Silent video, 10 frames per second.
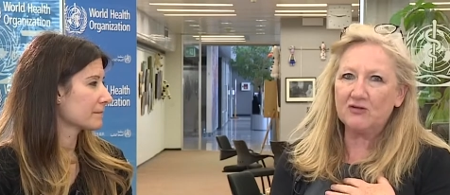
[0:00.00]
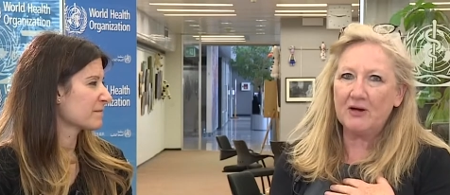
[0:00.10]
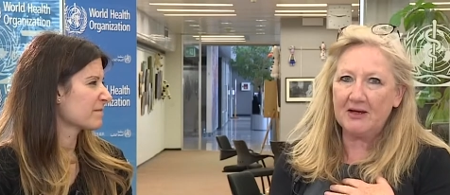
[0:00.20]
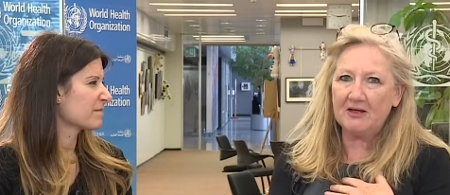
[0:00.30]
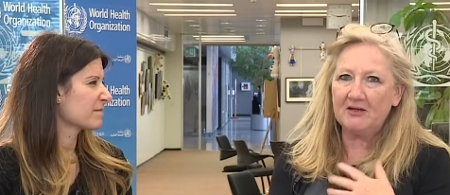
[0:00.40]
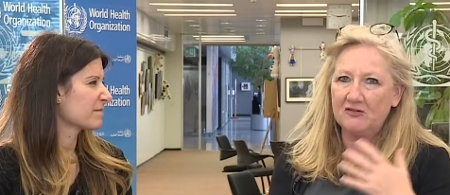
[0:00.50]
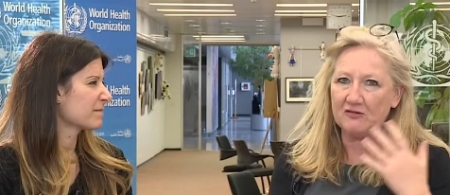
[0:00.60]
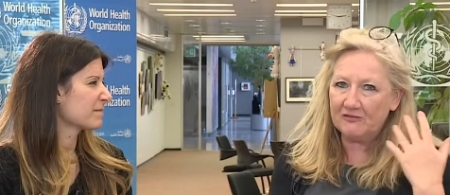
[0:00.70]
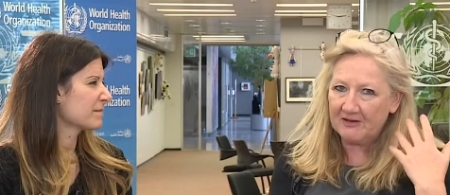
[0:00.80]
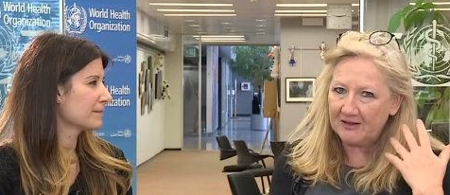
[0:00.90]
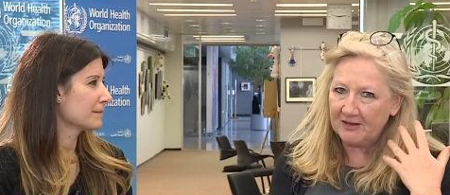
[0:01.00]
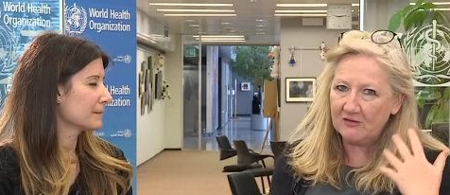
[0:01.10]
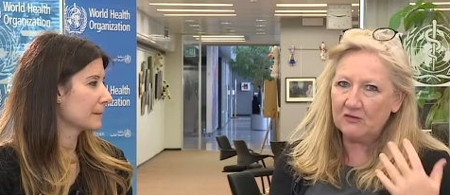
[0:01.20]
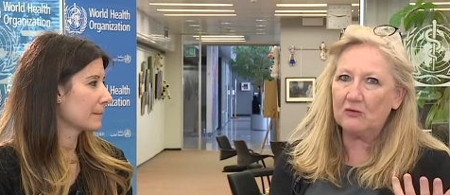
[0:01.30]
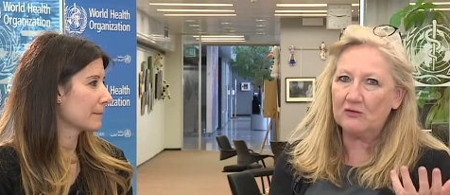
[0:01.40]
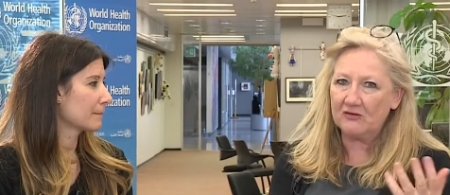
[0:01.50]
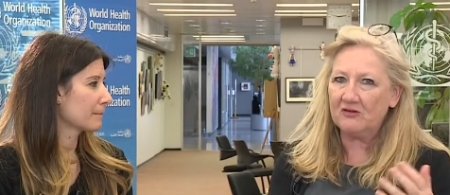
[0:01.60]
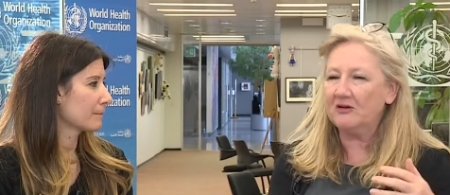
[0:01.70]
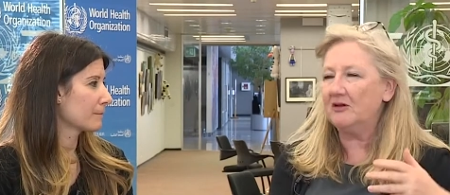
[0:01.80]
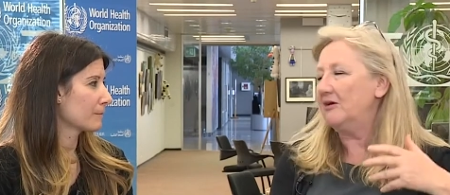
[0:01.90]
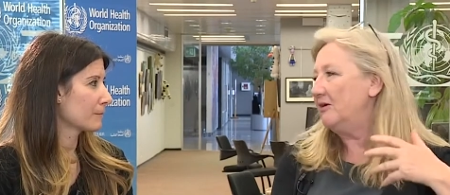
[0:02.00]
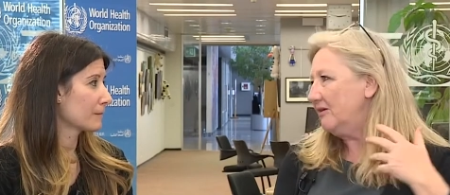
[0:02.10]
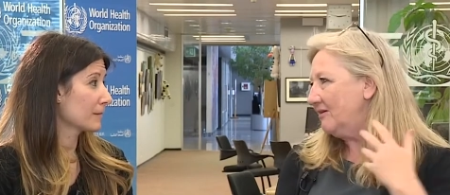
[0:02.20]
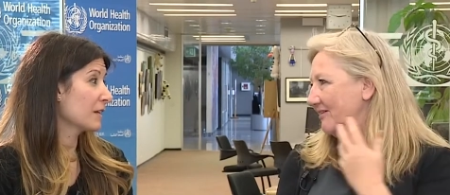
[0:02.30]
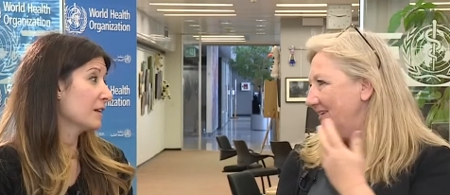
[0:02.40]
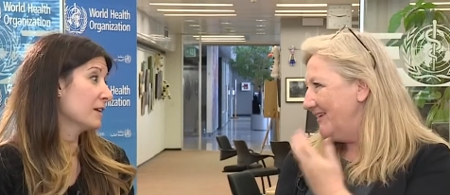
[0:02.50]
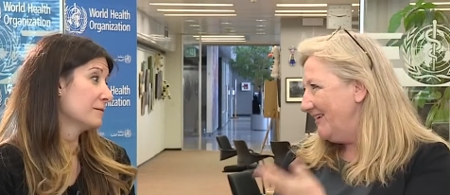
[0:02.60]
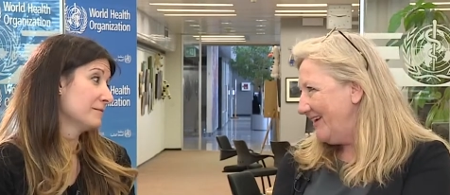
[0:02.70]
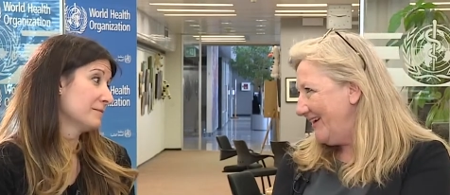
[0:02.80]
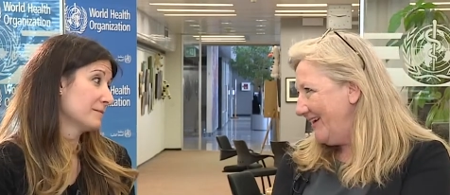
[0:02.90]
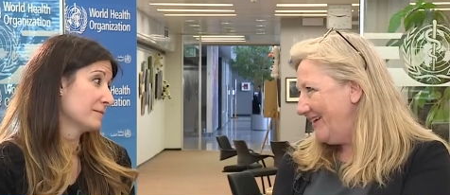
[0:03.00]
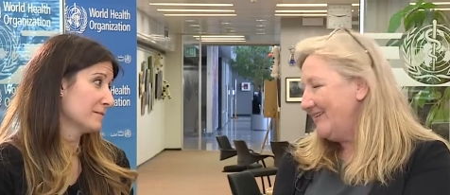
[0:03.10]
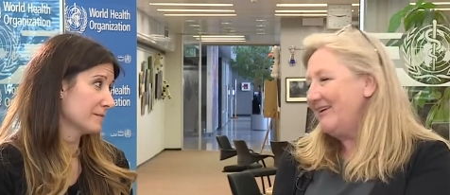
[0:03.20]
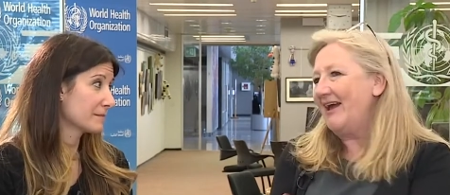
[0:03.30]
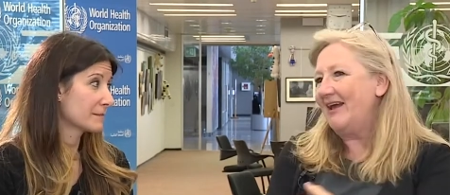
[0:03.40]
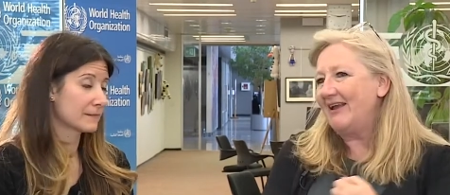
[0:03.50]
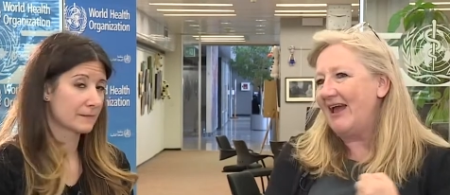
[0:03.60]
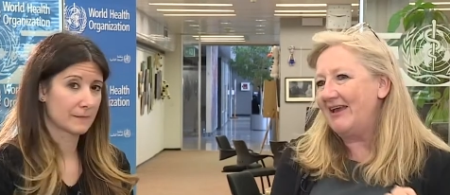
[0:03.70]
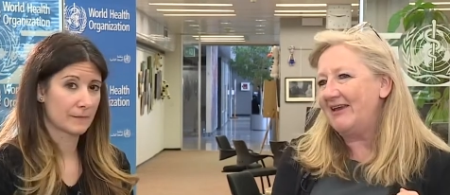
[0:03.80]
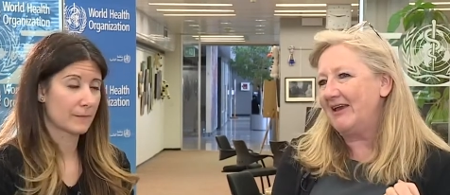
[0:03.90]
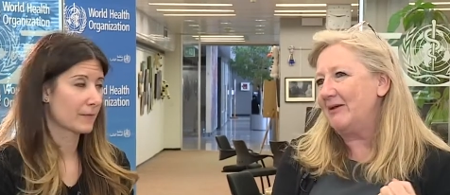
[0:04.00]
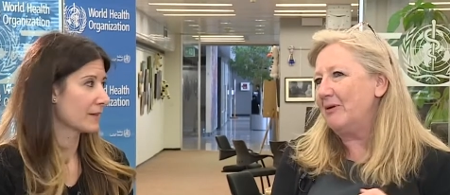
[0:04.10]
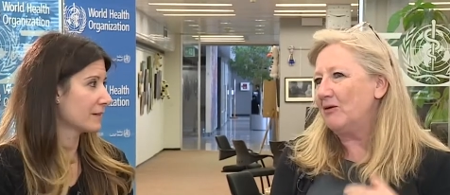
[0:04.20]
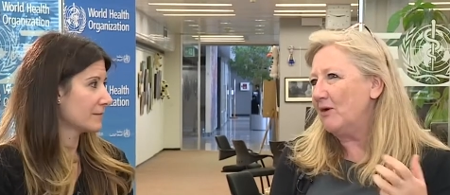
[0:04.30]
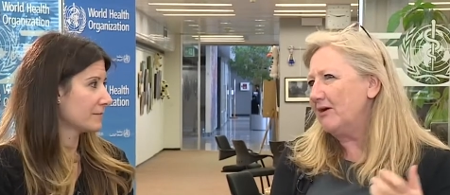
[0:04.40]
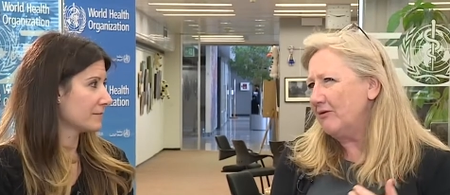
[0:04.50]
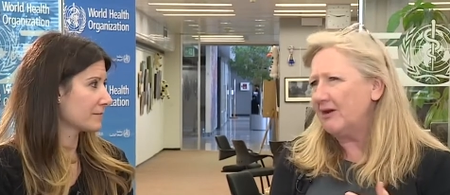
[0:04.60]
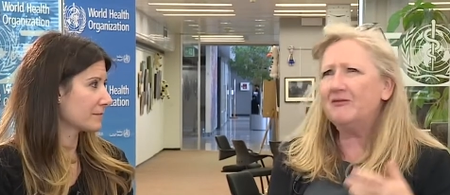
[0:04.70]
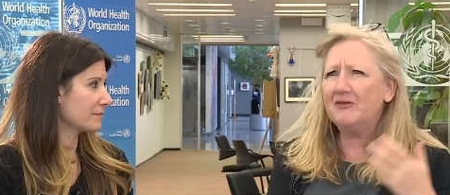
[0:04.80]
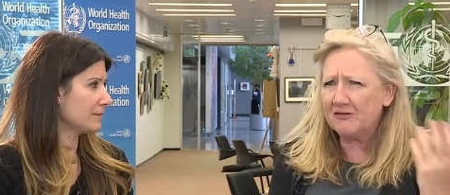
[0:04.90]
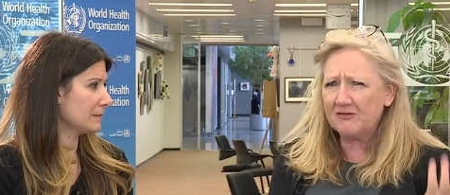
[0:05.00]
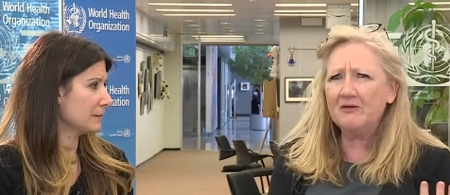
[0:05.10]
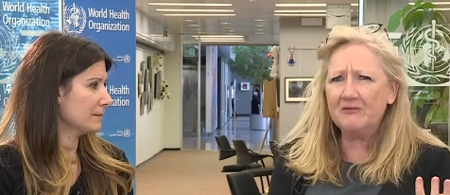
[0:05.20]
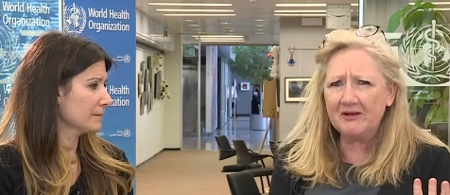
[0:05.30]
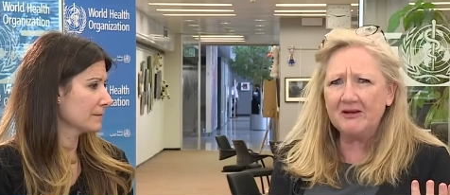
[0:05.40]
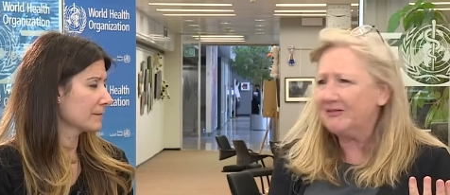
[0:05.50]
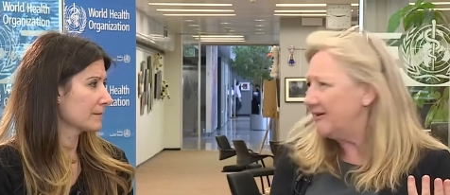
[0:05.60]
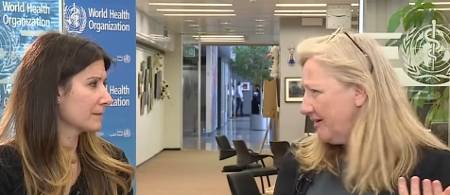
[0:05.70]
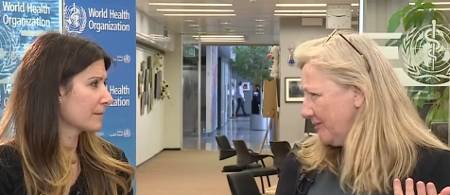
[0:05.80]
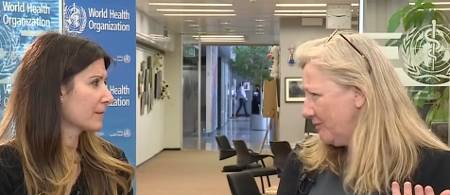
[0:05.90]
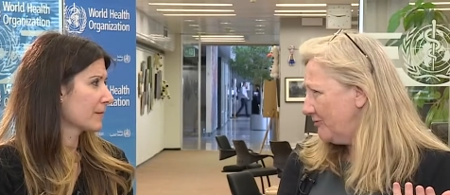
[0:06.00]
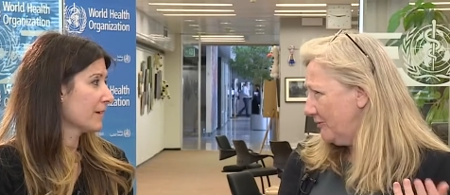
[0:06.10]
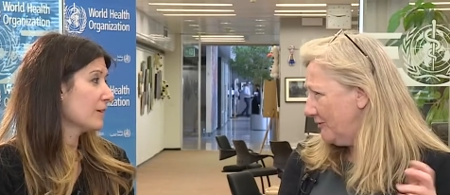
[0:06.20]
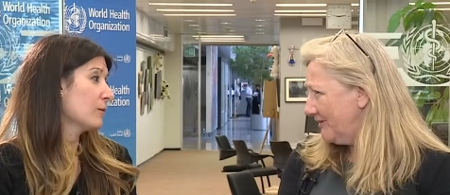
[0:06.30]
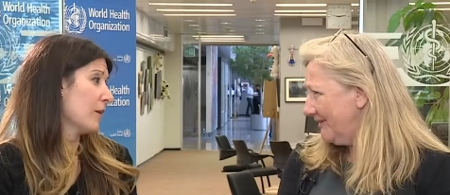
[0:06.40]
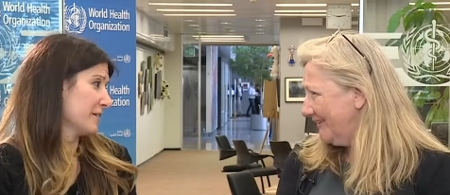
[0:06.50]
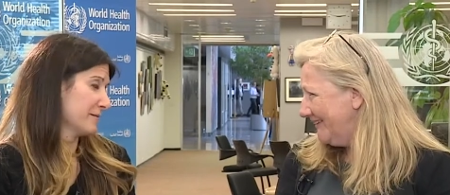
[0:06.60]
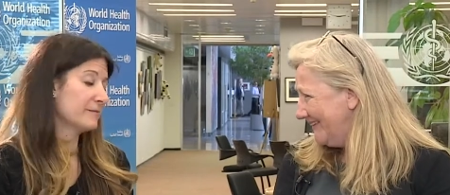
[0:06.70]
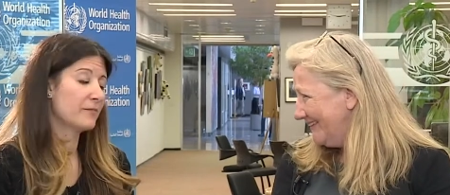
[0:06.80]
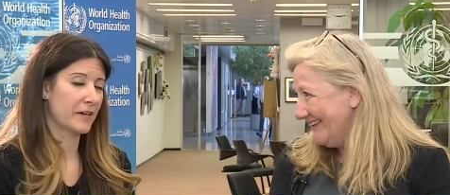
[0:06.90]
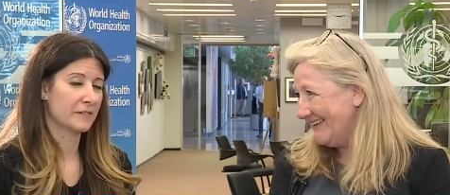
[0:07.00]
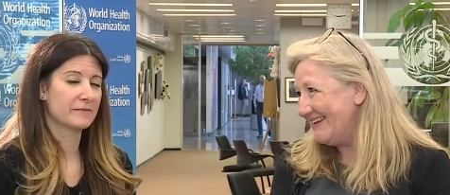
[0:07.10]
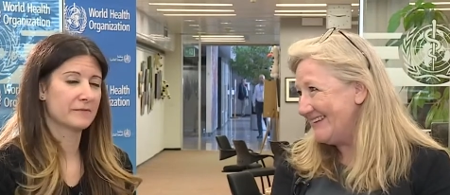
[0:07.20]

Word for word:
Speaker 1: a train hit you, feeling exhausted and yeah. and and aching, but wondering if you just overdid it the night before. Right. Yeah? Right.